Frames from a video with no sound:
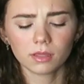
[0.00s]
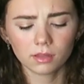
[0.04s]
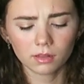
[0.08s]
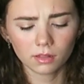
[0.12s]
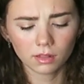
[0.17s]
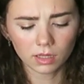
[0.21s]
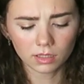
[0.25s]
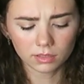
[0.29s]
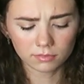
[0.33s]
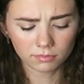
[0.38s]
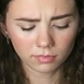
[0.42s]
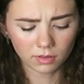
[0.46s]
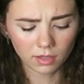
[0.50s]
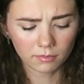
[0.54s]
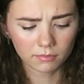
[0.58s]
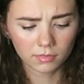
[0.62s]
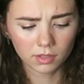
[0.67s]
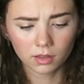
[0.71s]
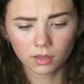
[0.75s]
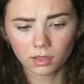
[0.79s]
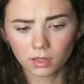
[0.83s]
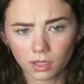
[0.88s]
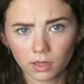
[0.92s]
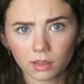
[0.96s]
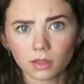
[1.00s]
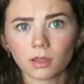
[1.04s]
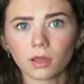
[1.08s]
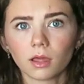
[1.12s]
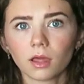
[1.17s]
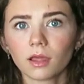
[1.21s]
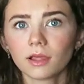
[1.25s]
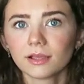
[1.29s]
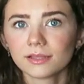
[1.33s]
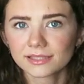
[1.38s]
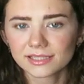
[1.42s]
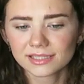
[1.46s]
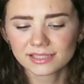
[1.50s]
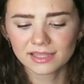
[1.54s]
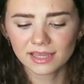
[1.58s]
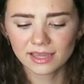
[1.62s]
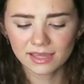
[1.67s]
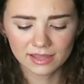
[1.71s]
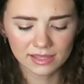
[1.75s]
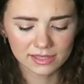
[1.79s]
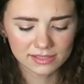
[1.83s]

Let me look in the, see,